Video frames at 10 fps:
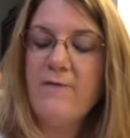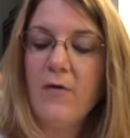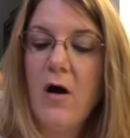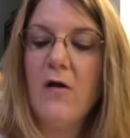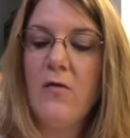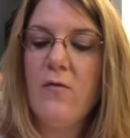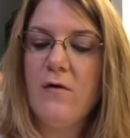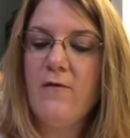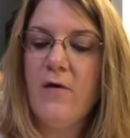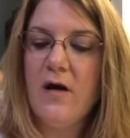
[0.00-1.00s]
for all the
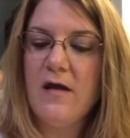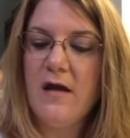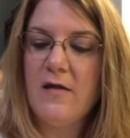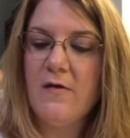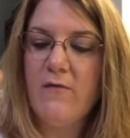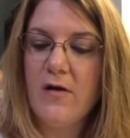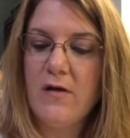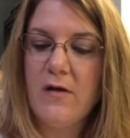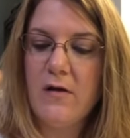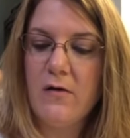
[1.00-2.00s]
wonderful ideas of
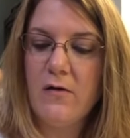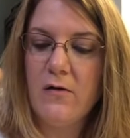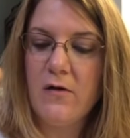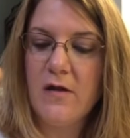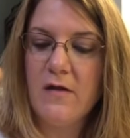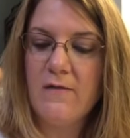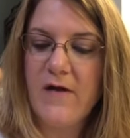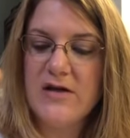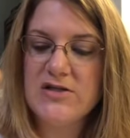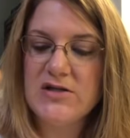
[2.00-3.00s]
what to include in this
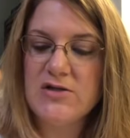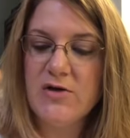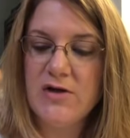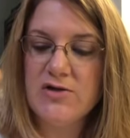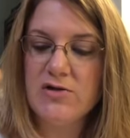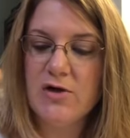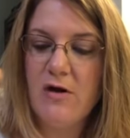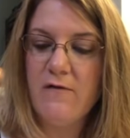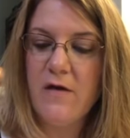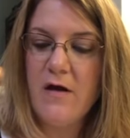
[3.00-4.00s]
fashion treasure
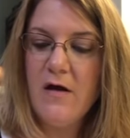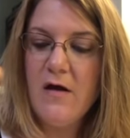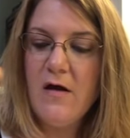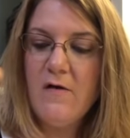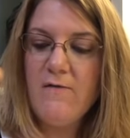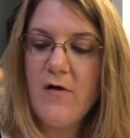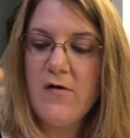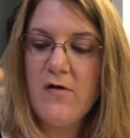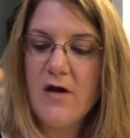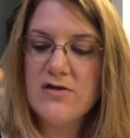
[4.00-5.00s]
trove.
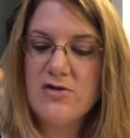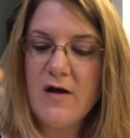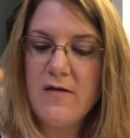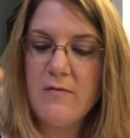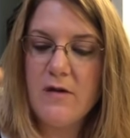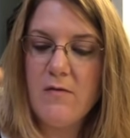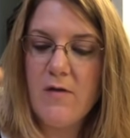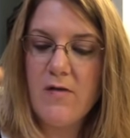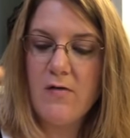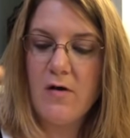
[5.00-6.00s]
First, you have to try something in a
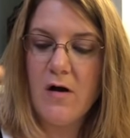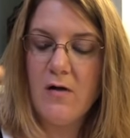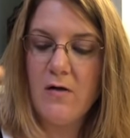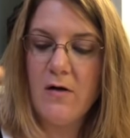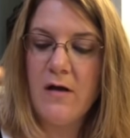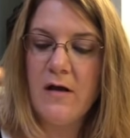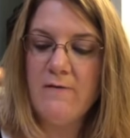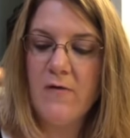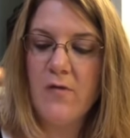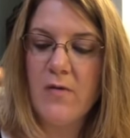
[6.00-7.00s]
mustard collar.
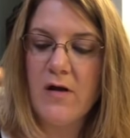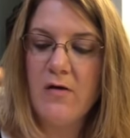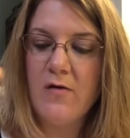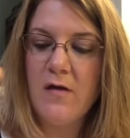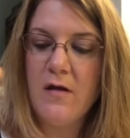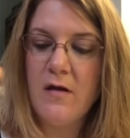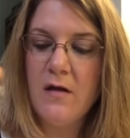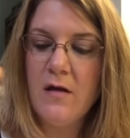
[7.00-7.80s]
And for sweaters,